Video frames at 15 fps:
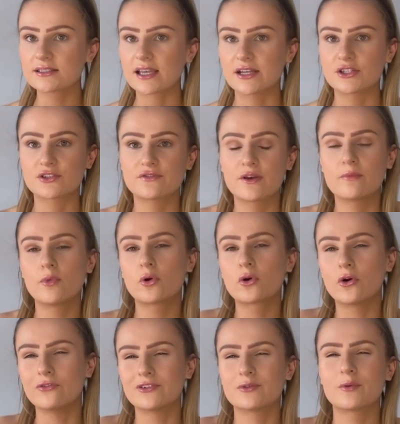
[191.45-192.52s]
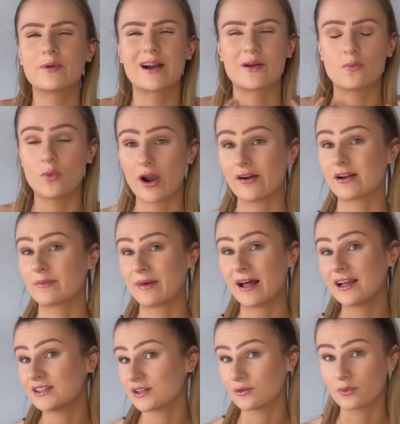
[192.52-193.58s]
I just feel more comfortable when I'm wearing a belt. I
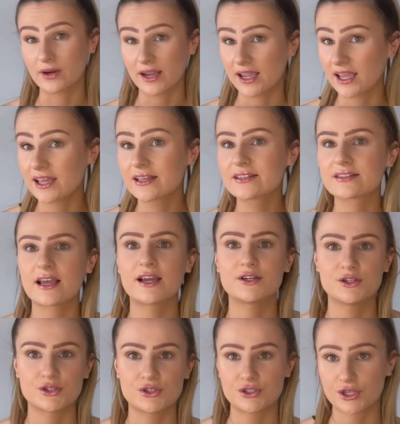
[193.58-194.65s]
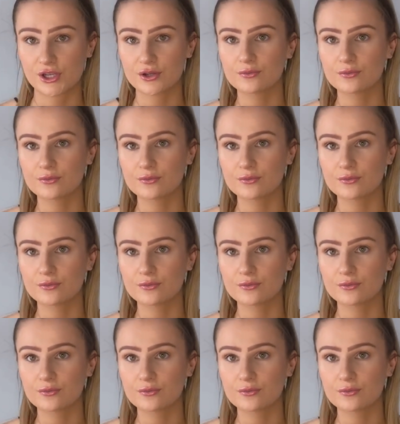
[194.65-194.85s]
don't know what it is, I just do.